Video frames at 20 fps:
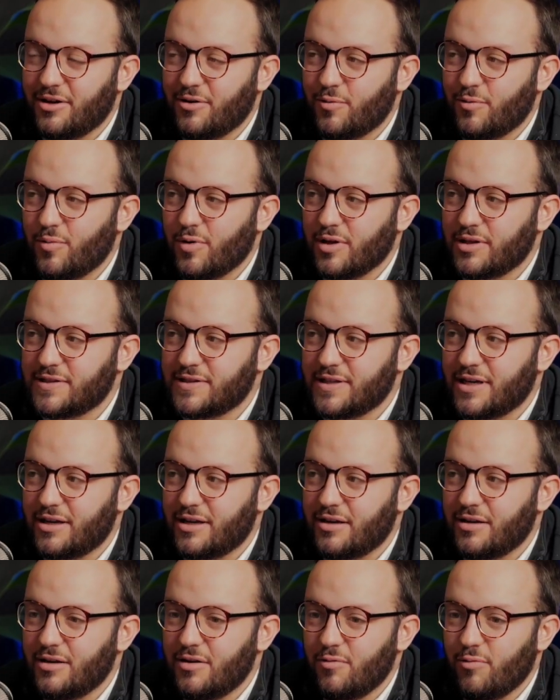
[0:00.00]
what's
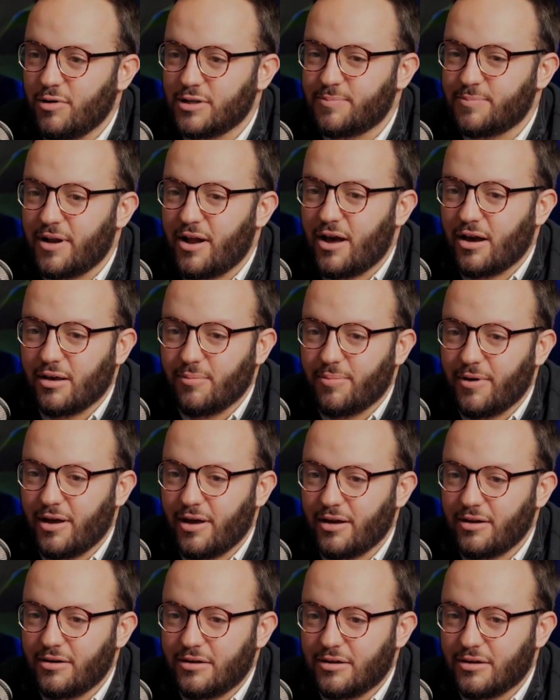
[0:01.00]
been occupying
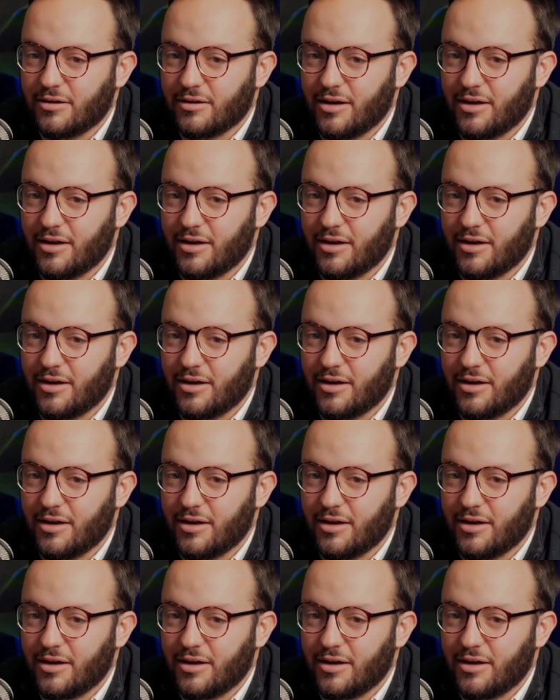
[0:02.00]
your